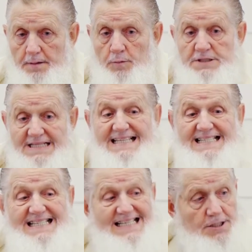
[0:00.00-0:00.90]
It was
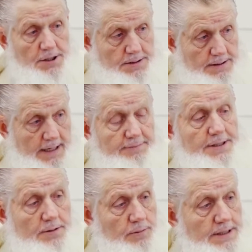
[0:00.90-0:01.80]
this year. Every
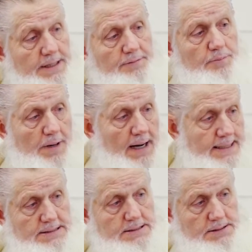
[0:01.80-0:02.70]
year, we give a
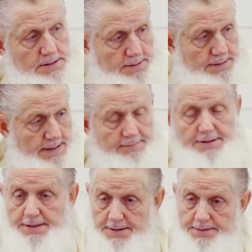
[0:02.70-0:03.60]
prize, you know, and
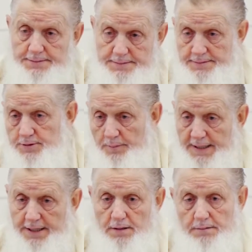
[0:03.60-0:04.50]
every year, so
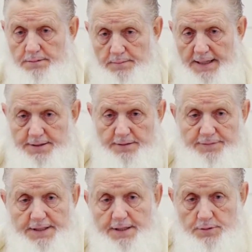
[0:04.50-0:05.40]
many make their
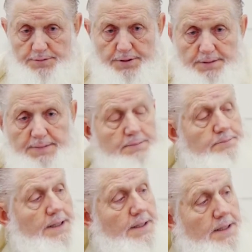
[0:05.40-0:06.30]
videos, put them up.